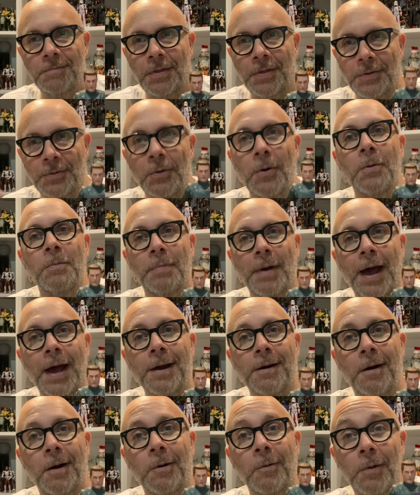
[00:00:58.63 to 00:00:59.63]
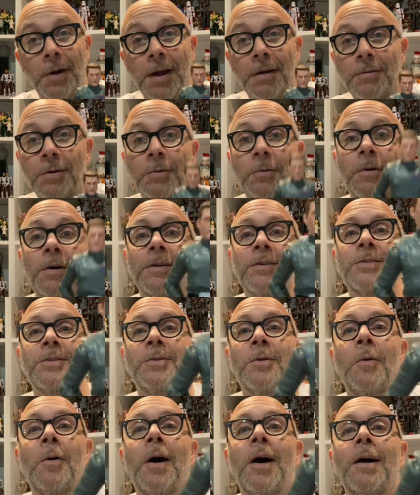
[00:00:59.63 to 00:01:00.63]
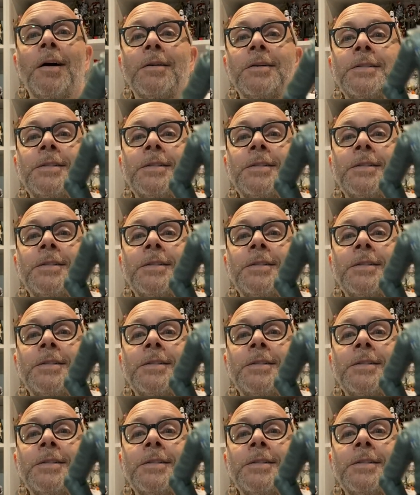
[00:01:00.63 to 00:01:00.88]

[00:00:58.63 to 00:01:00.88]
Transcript: thrown back our way every once in a while.